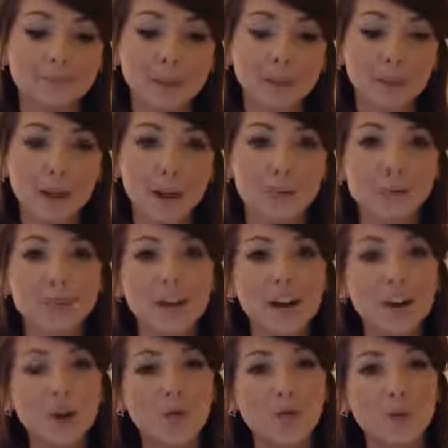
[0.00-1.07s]
It becomes
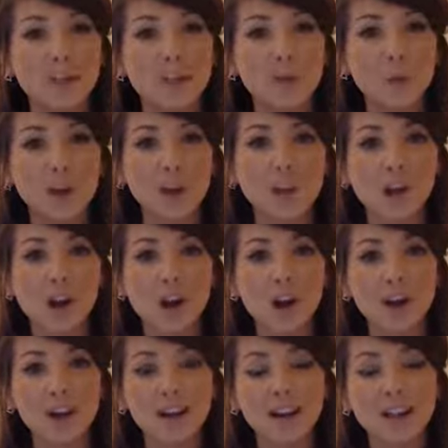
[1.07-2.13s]
very obvious which
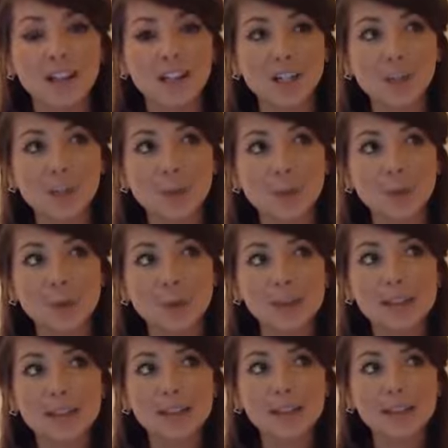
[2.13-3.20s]
I like to
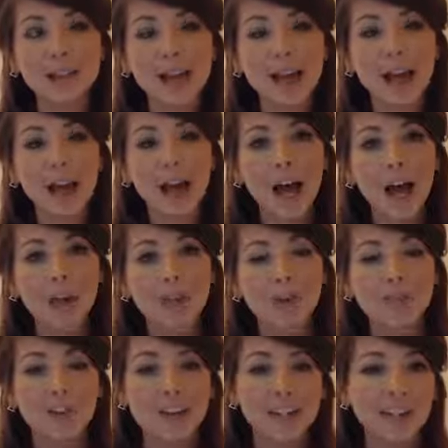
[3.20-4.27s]
use
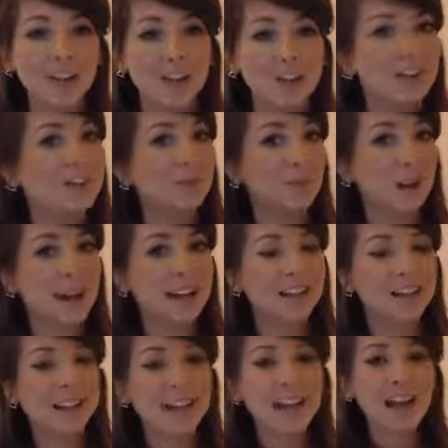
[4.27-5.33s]
above any other
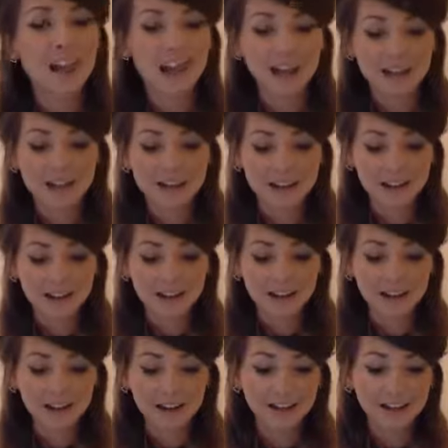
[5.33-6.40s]
brand, and
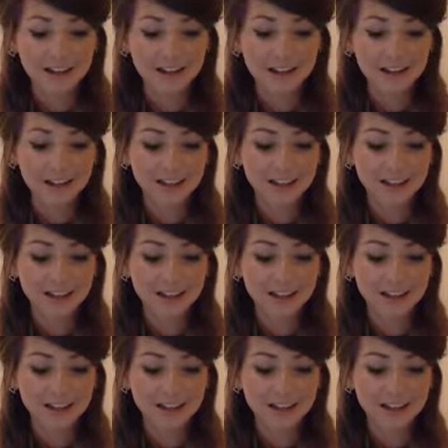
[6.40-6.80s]
it's